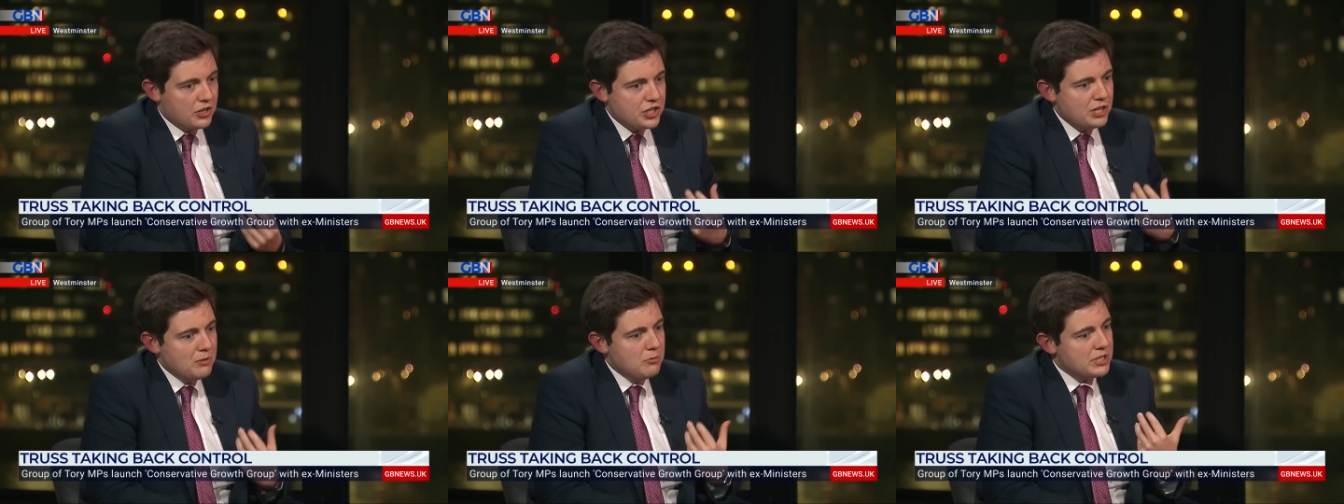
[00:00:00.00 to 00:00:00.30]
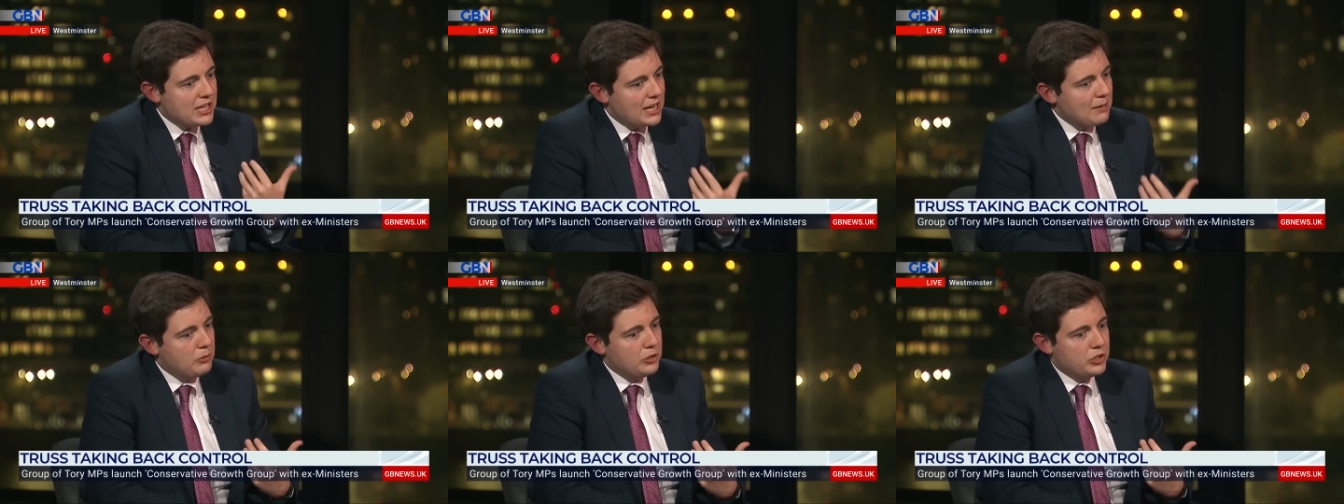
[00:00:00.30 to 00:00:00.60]
She
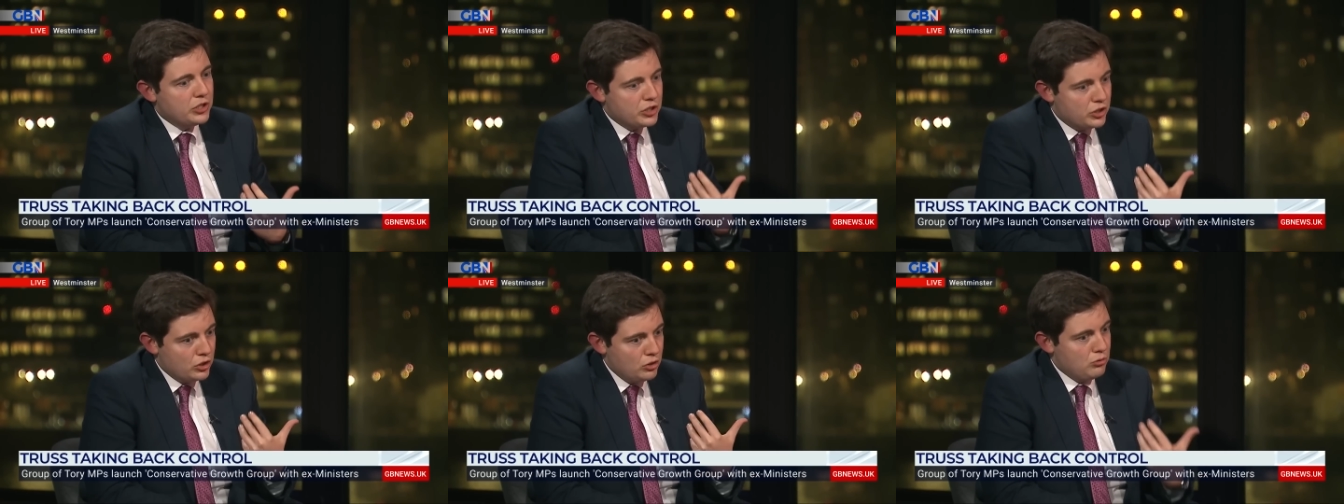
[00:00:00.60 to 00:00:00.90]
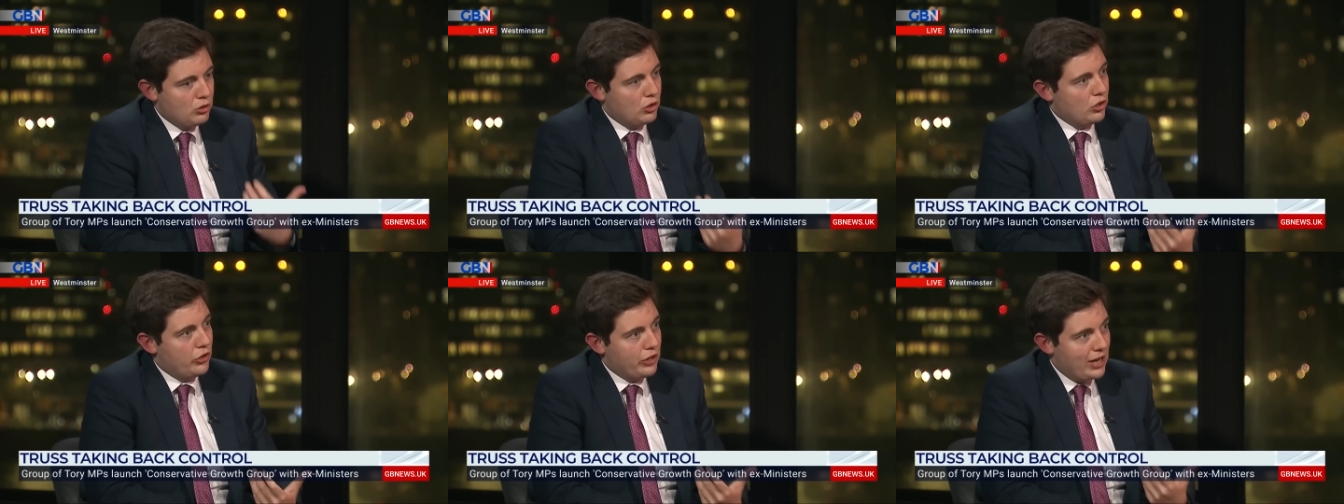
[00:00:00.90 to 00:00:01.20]
was able to do
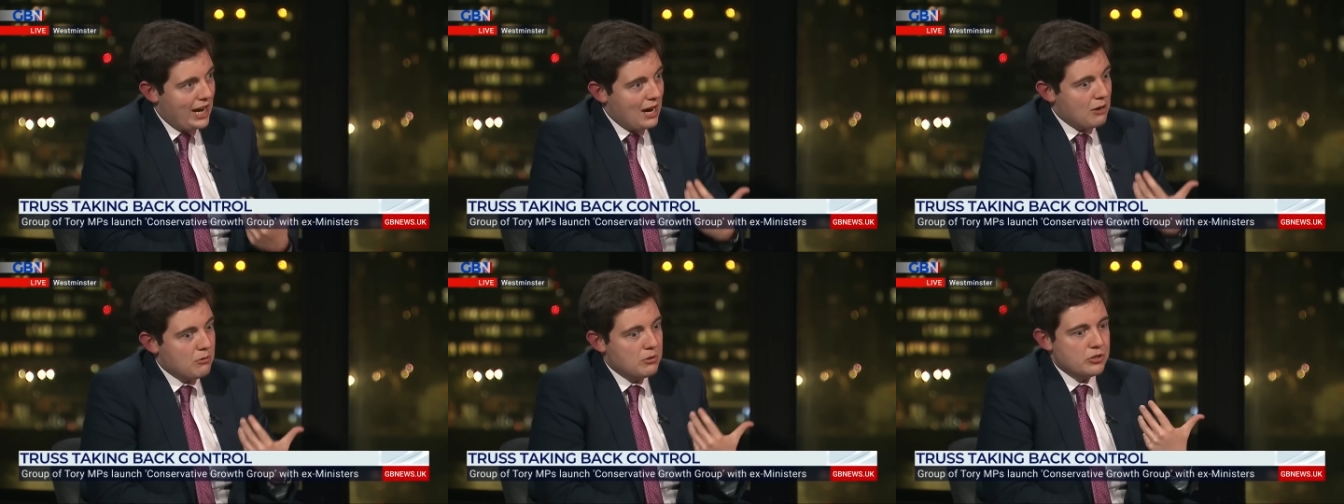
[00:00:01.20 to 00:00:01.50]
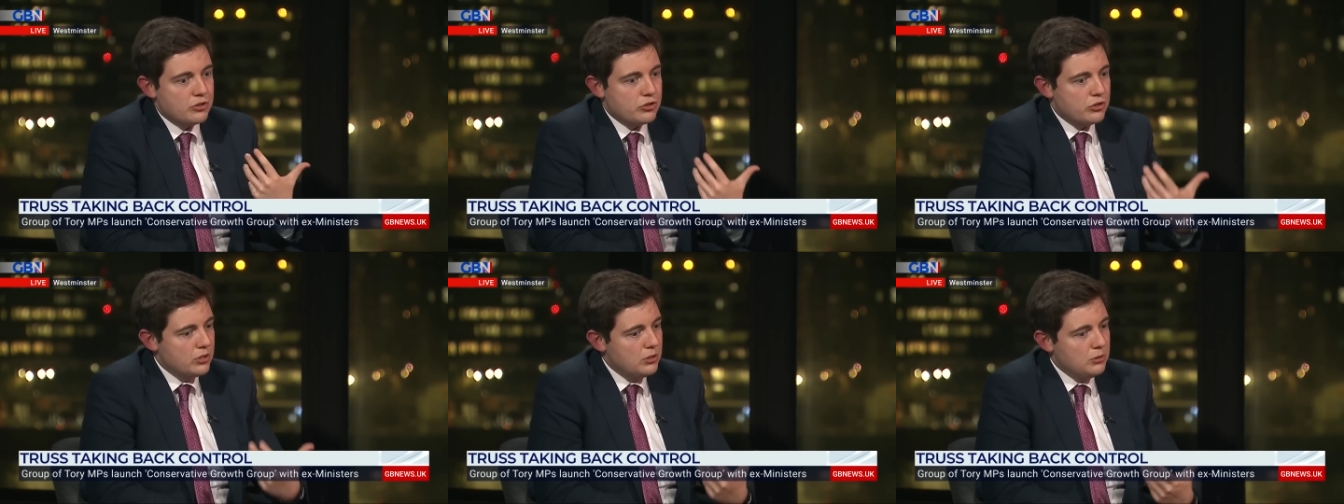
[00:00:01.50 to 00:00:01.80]
the long
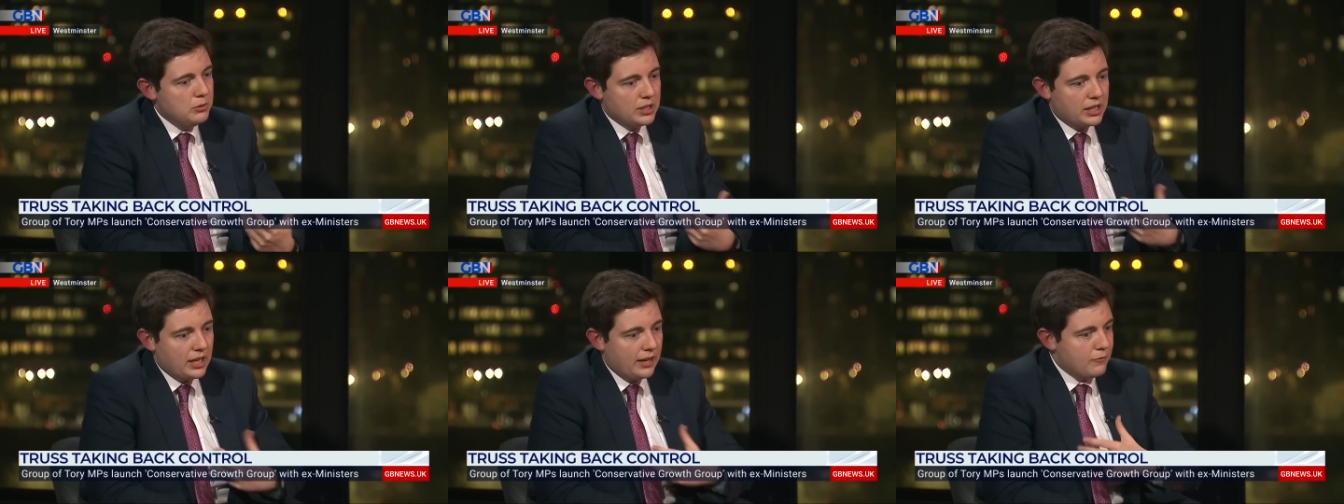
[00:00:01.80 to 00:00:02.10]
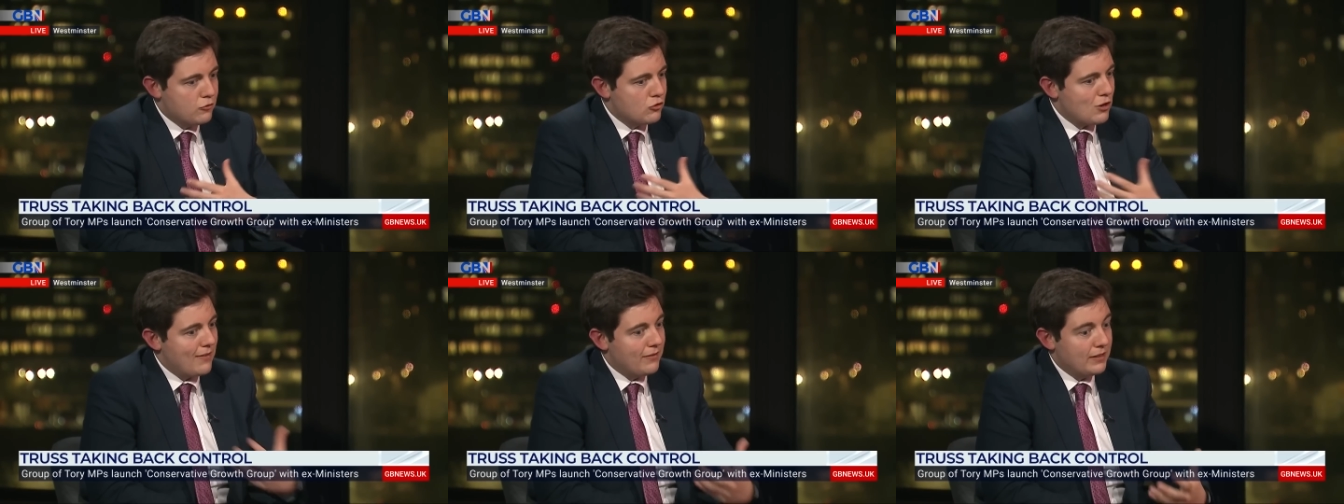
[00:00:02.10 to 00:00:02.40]
hours, do the kind
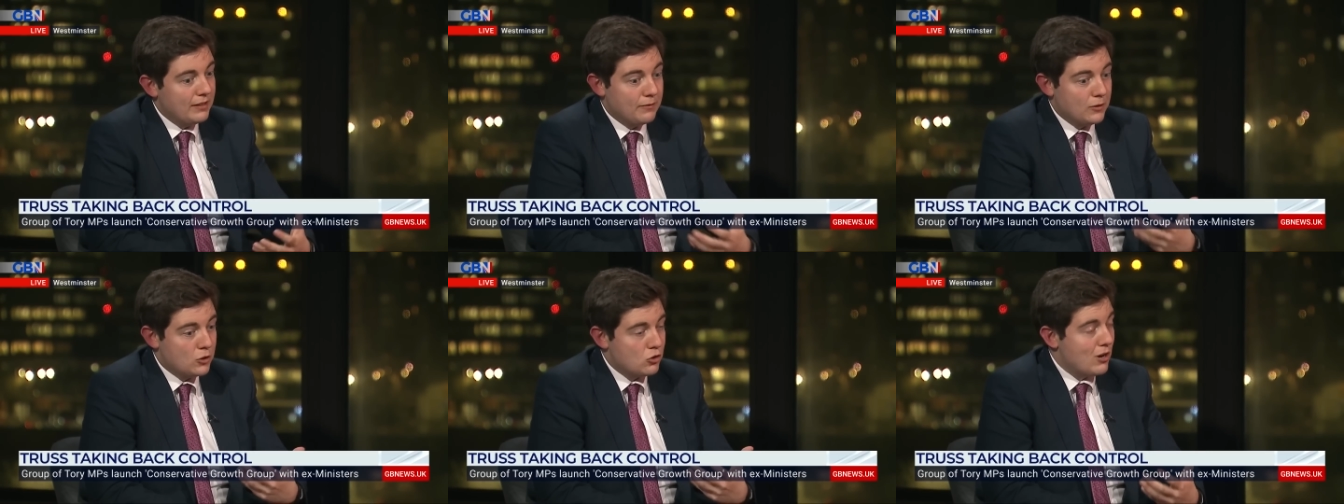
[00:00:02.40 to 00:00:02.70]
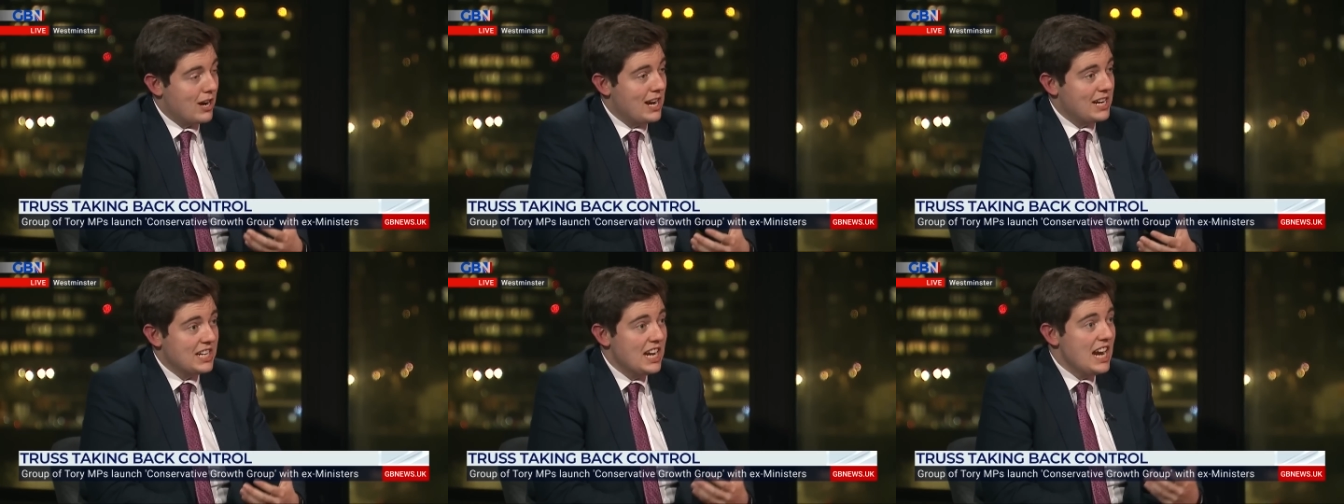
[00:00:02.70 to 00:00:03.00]
of travelling for
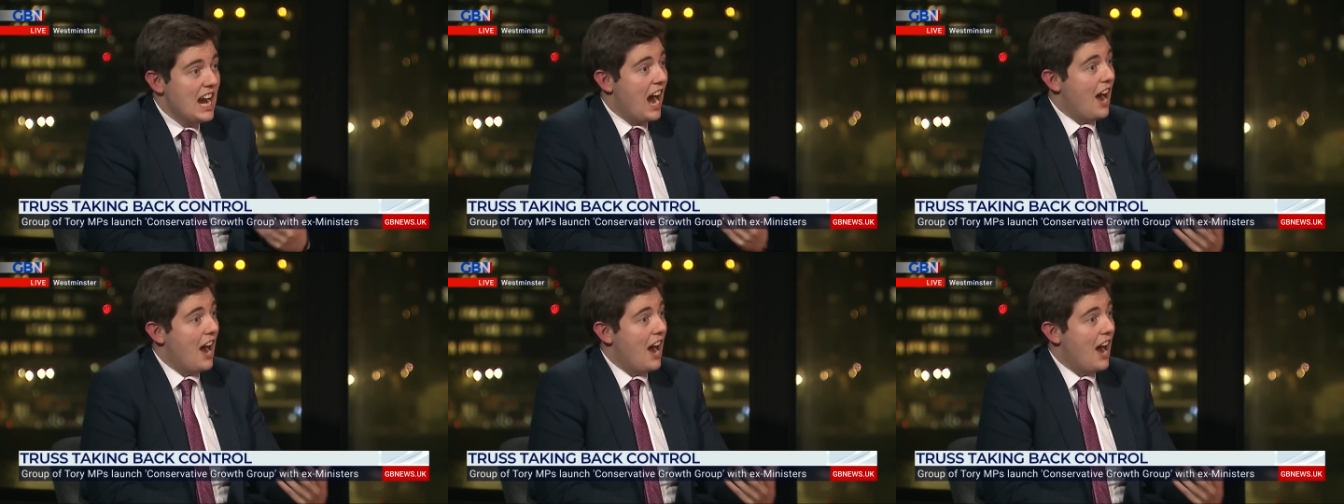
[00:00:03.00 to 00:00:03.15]
trade,